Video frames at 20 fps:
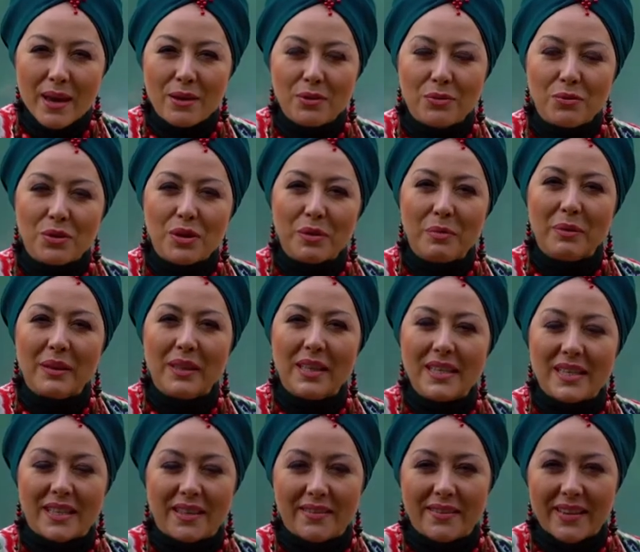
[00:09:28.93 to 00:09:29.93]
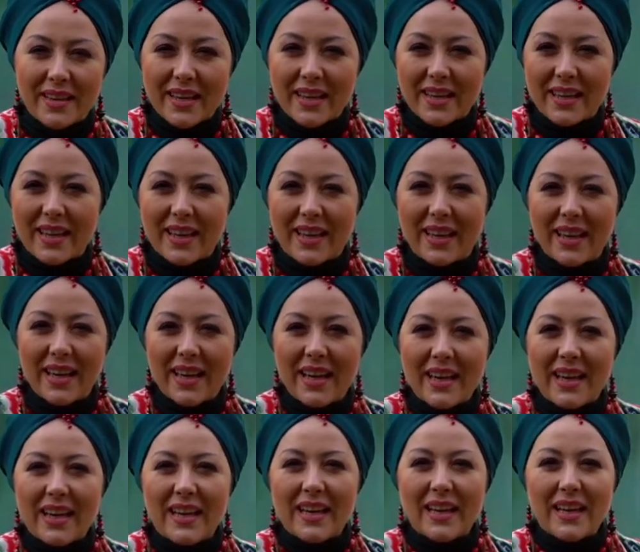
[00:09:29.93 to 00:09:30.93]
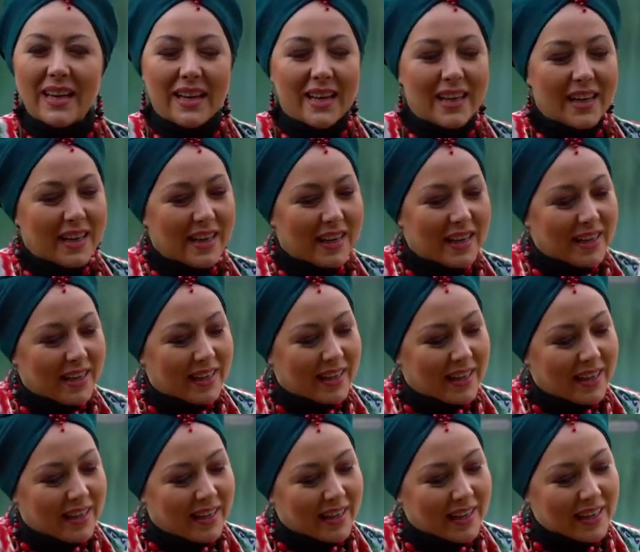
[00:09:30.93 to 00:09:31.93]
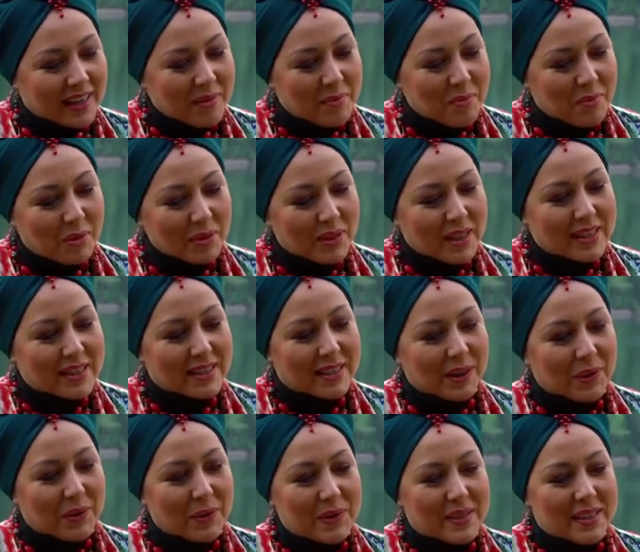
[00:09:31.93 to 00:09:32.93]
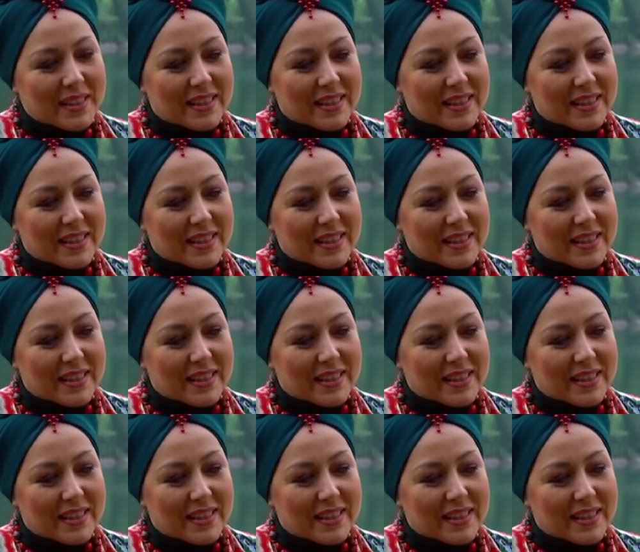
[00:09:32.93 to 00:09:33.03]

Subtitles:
and those of you who have already been blessed to work